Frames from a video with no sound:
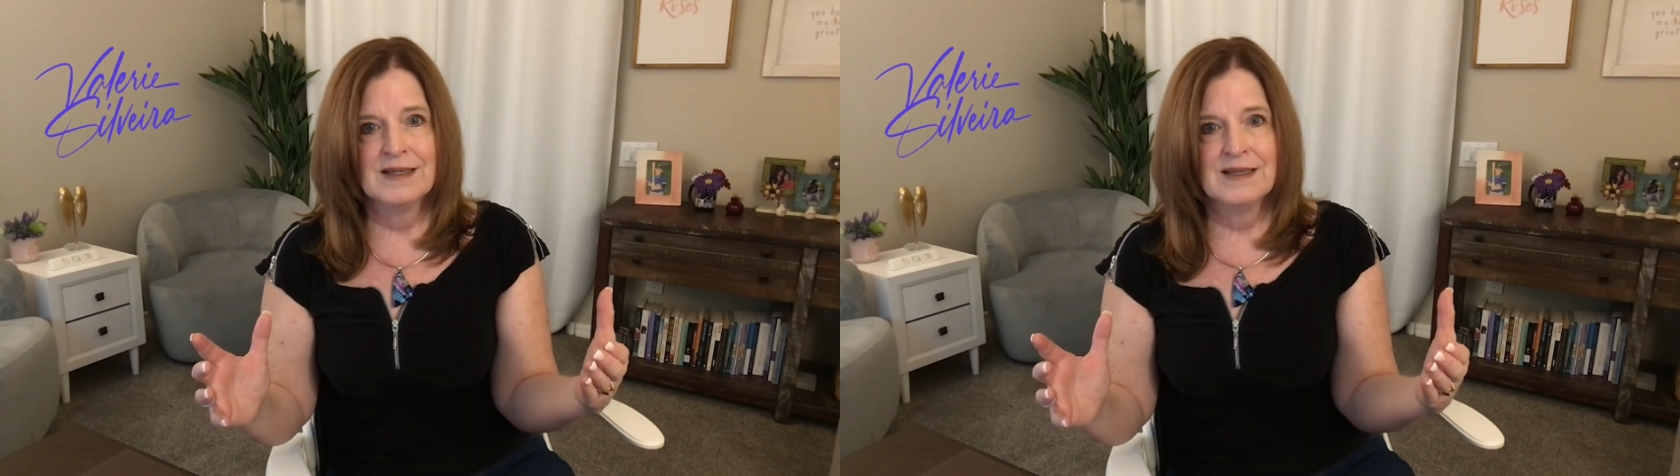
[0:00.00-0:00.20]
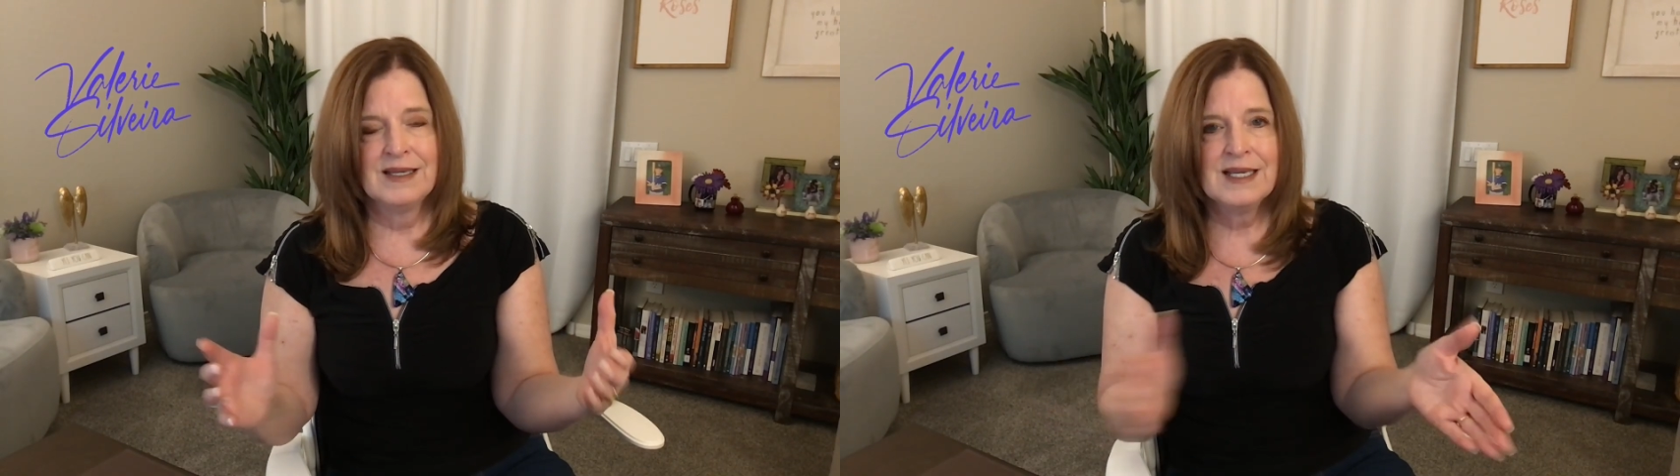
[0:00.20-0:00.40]

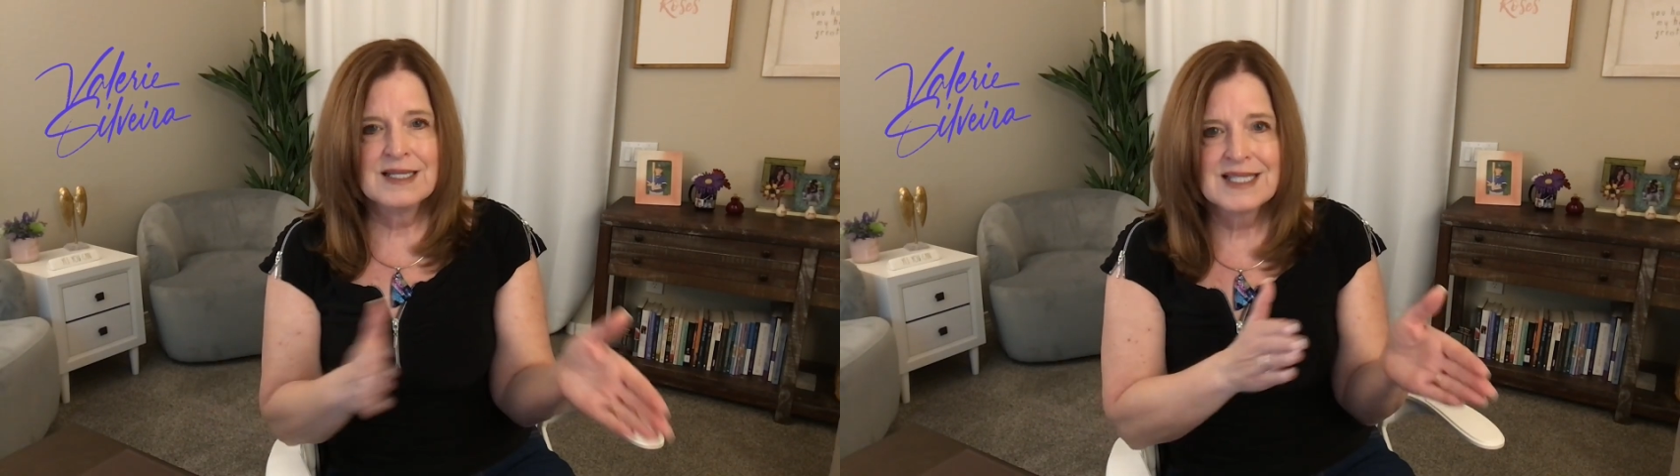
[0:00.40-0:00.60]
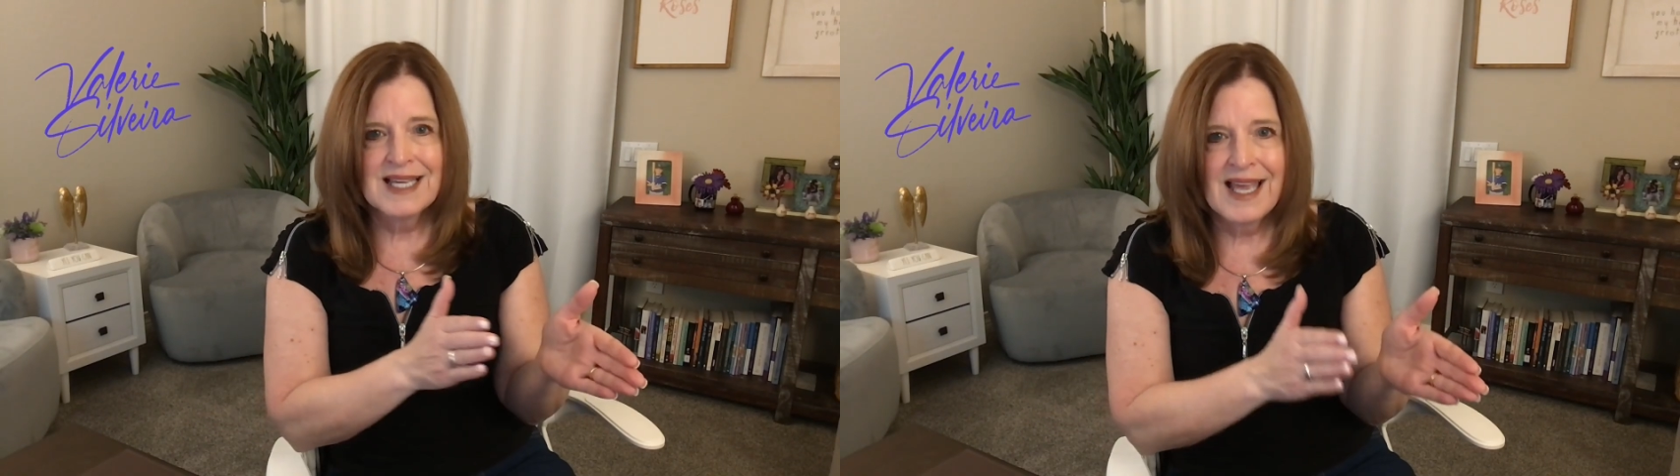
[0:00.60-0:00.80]
It's
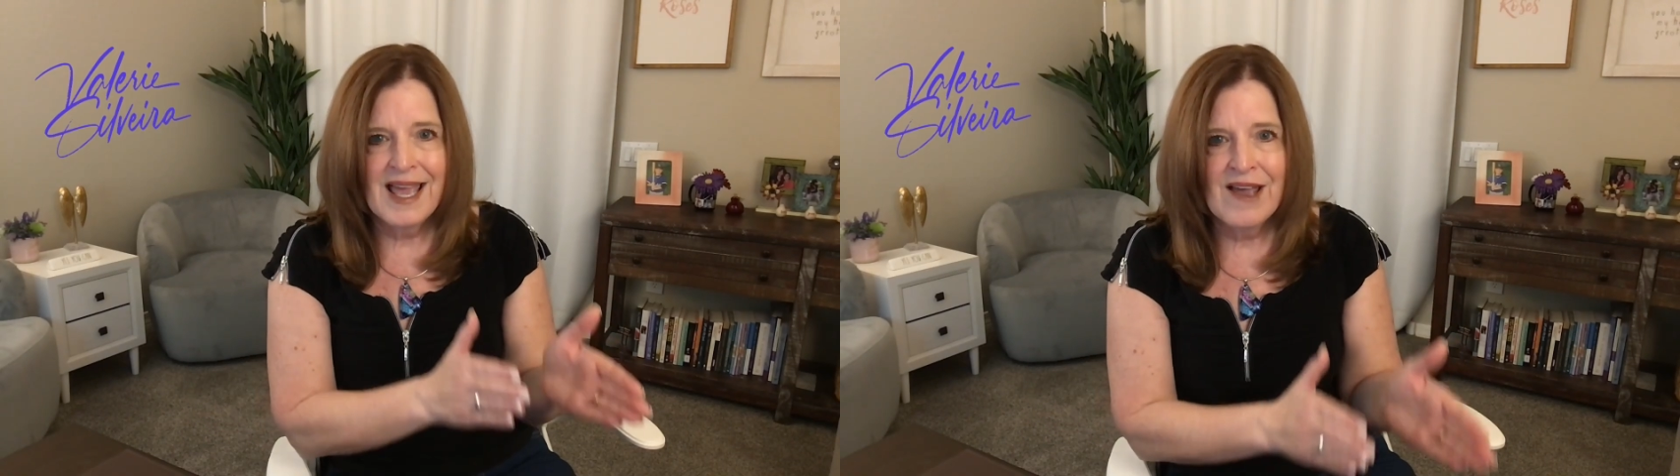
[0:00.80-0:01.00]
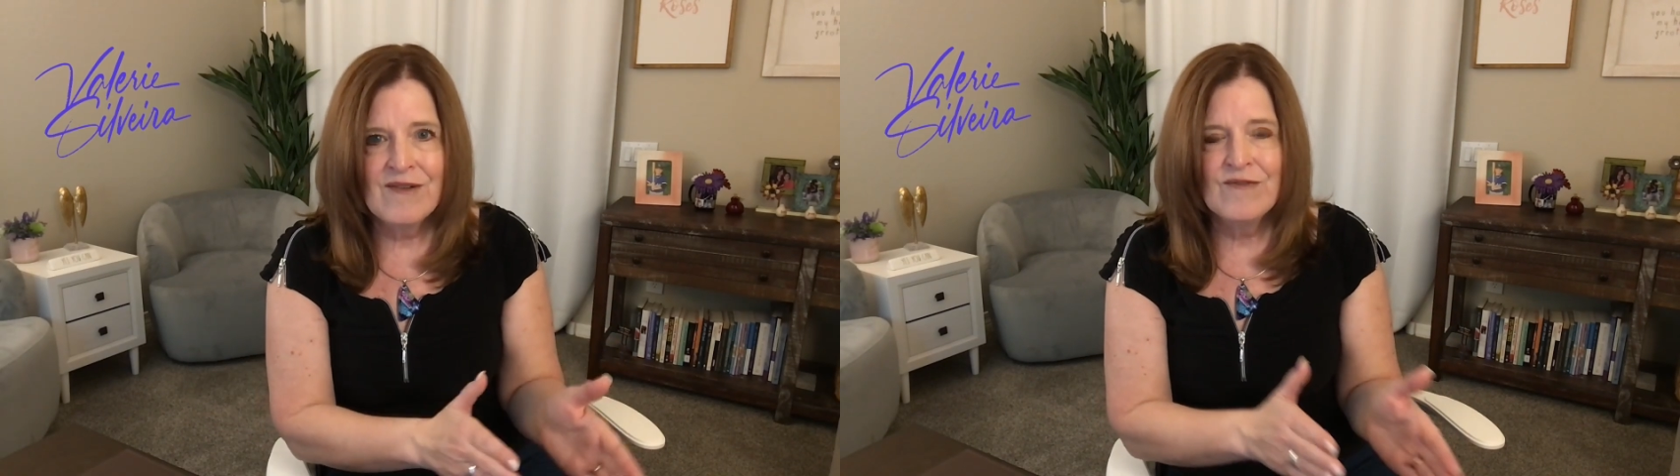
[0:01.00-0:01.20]

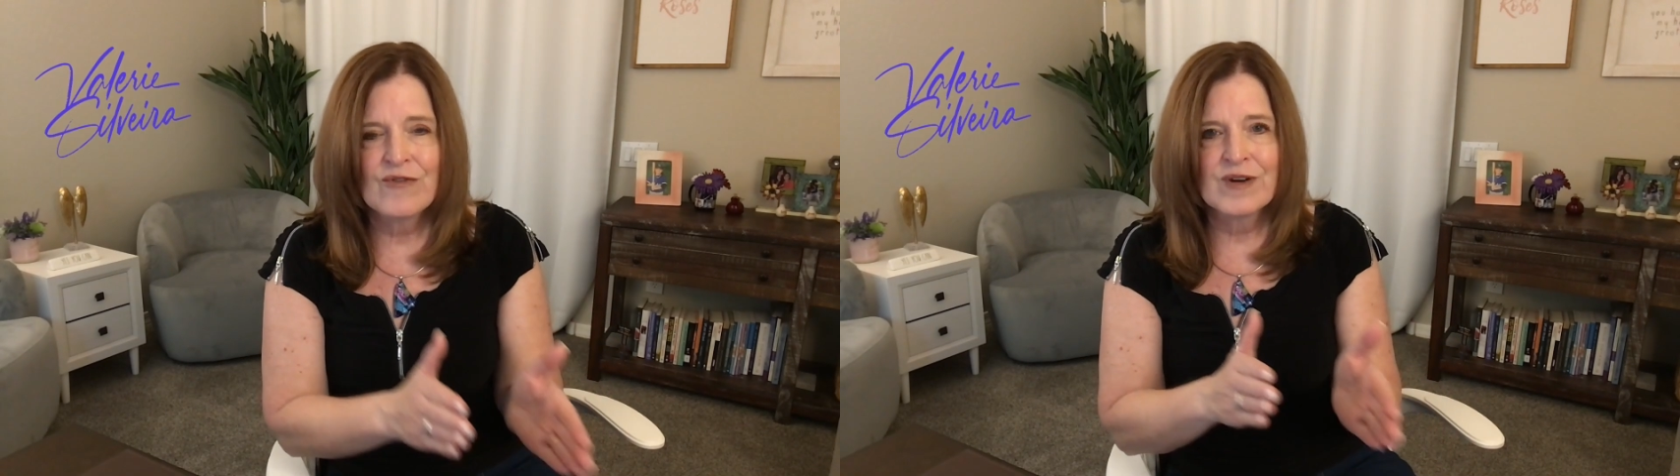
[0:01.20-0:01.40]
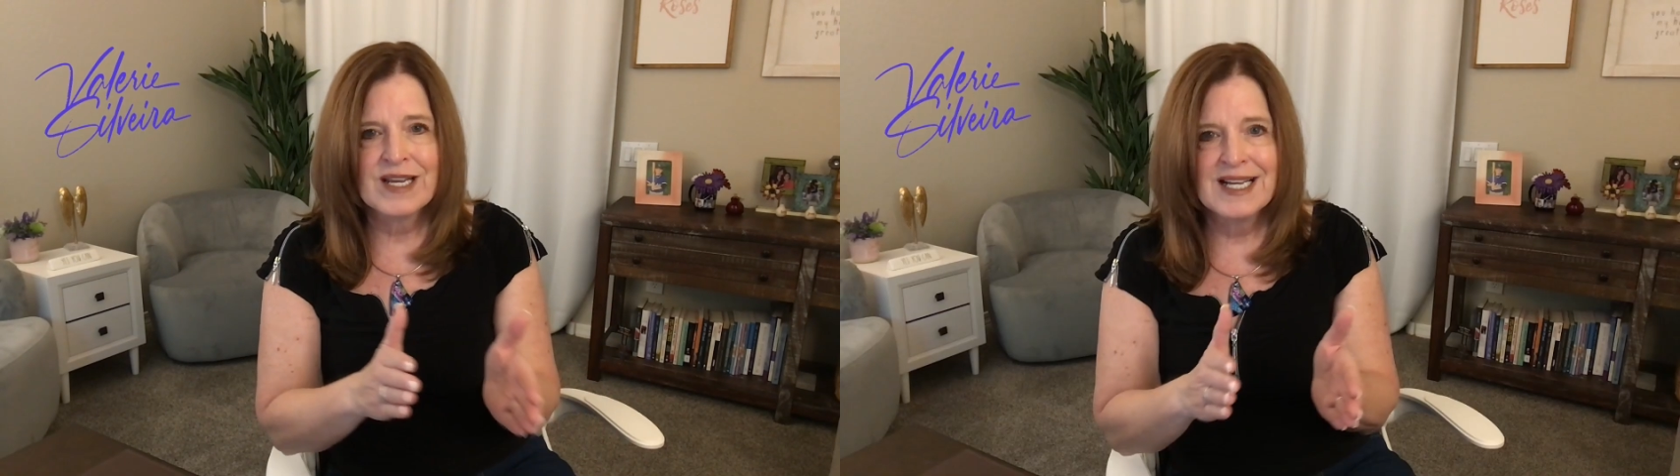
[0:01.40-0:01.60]

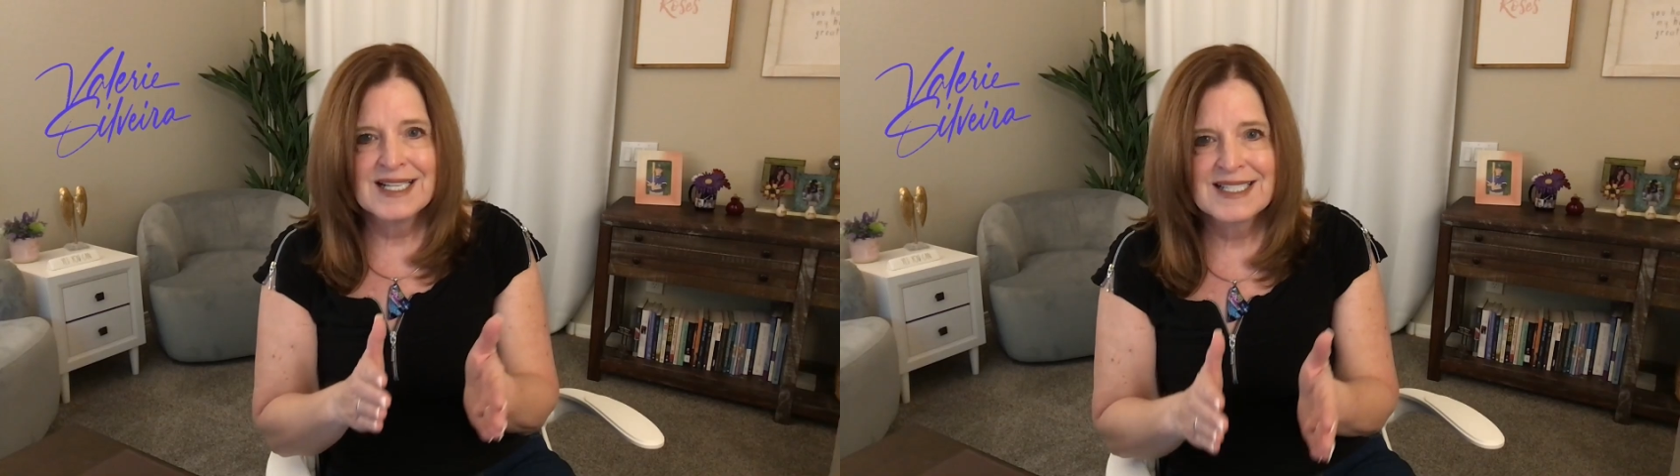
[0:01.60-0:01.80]
every